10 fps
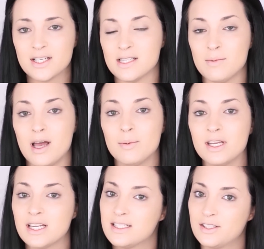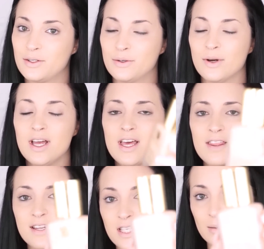in my opinion, to
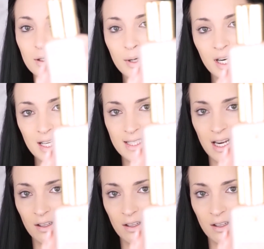the Double Wear Estee